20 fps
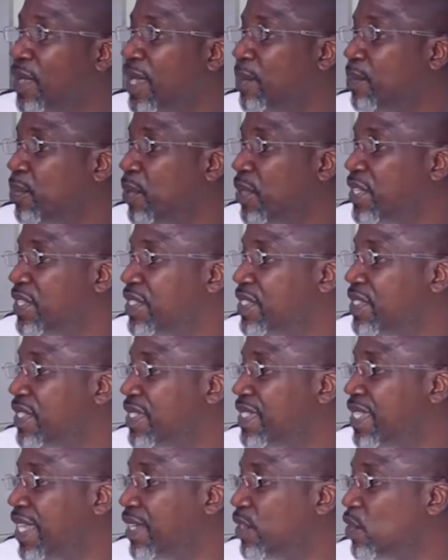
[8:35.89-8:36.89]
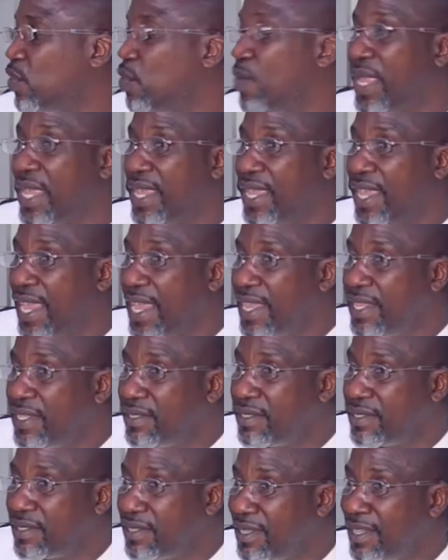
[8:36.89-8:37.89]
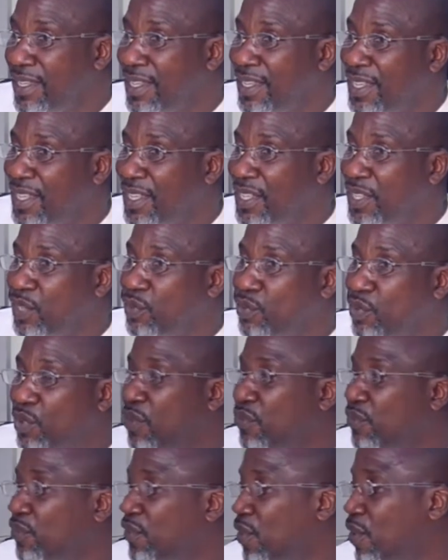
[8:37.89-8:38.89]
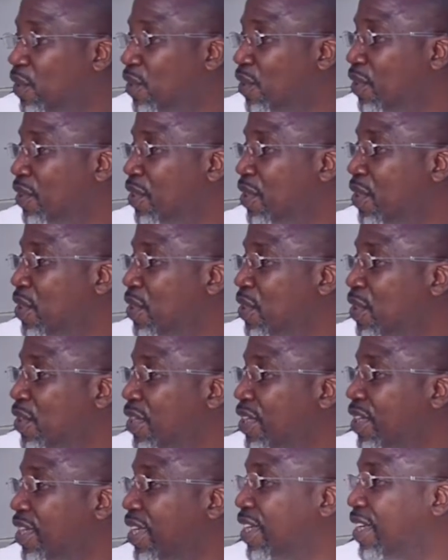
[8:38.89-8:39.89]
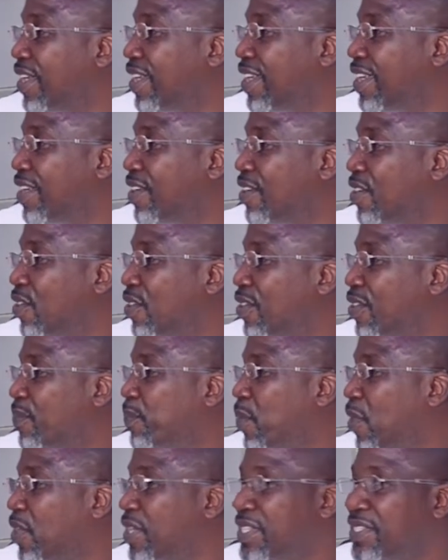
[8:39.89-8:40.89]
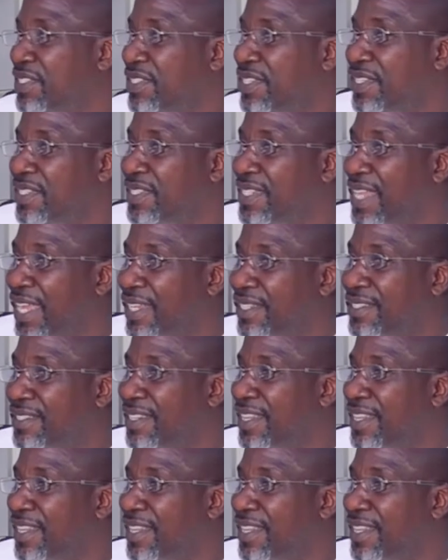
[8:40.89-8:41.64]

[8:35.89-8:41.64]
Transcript: policies that go against the rule of law, policies that,